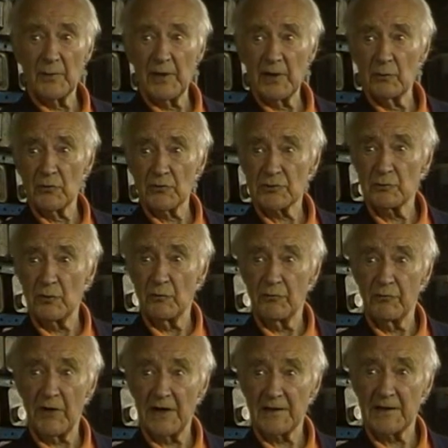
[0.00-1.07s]
No, the big ones were
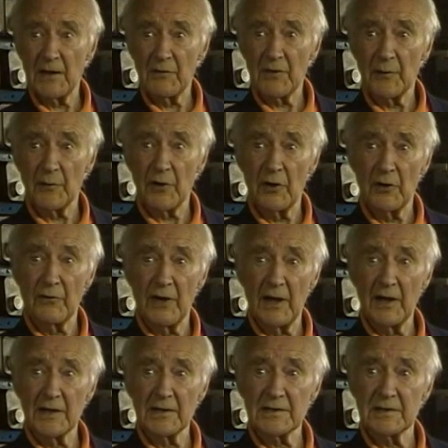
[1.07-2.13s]
flat out, they were all
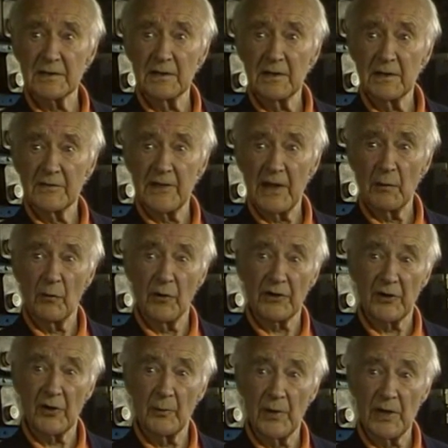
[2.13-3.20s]
right. Yeah. They were
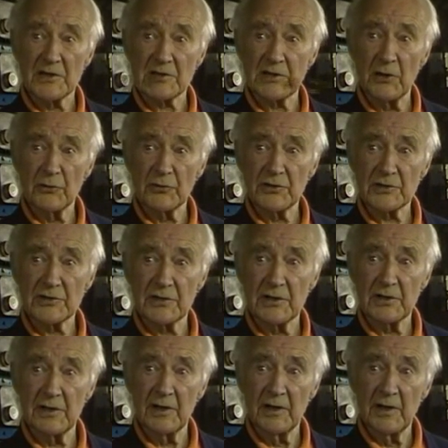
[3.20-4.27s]
working on base load, you
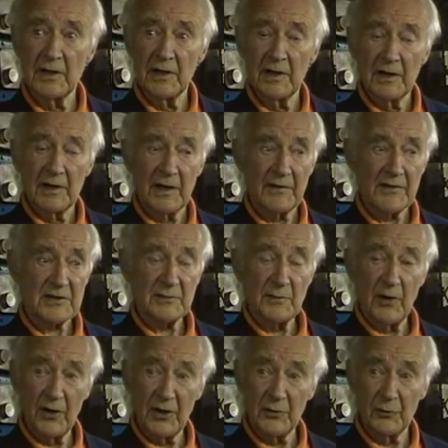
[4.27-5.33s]
see. Yeah. Now the
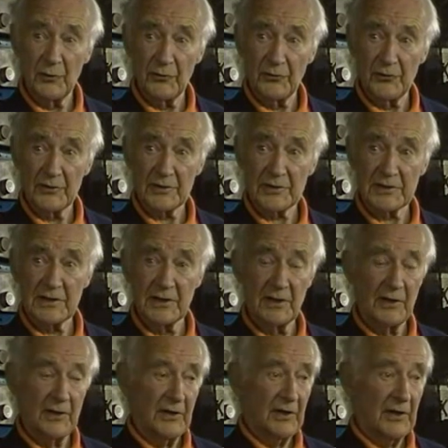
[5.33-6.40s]
smaller ones,
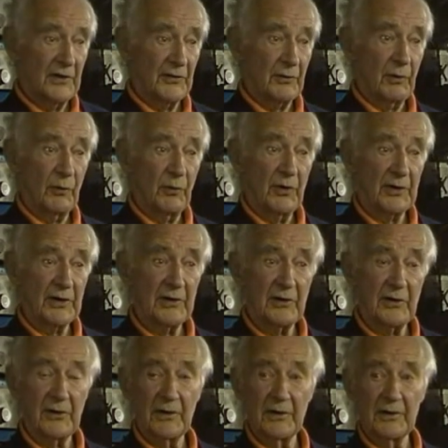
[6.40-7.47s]
they were
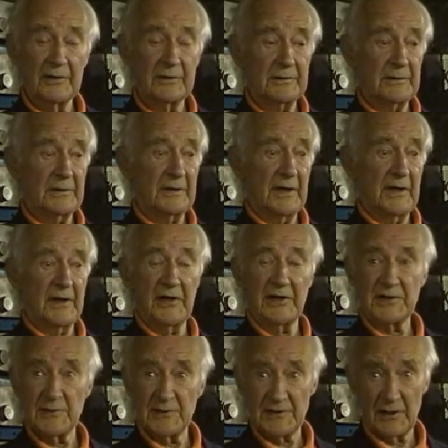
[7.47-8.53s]
working on uh, an
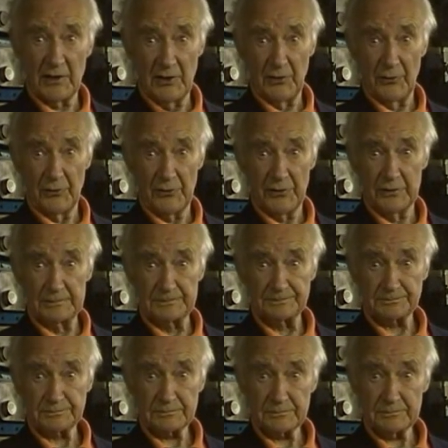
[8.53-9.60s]
intermittent load.
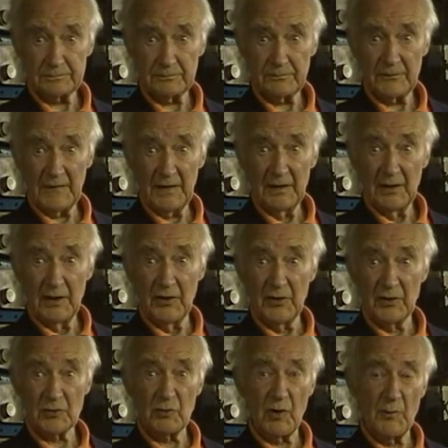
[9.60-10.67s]

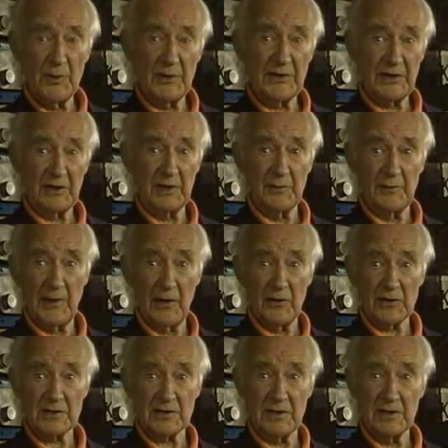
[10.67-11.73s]
And there's one particular
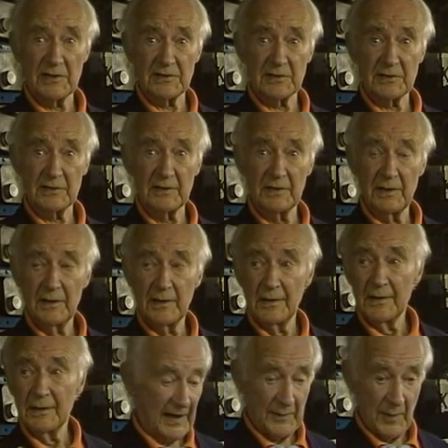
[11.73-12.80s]
power station,
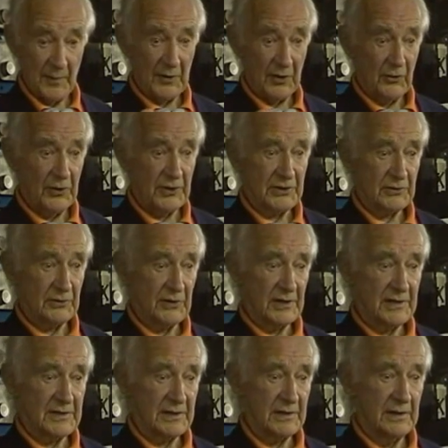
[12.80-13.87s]
I remember going to
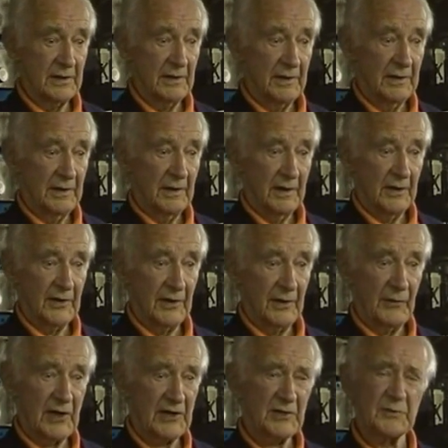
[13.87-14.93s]
it, and
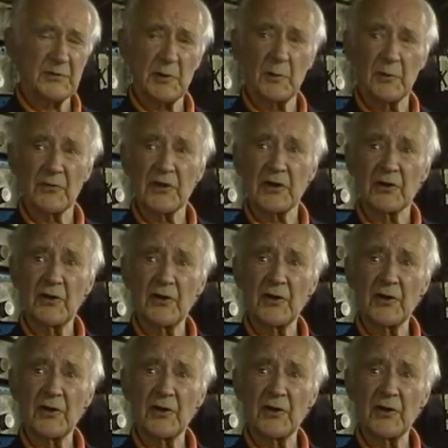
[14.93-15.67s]
there was some trouble with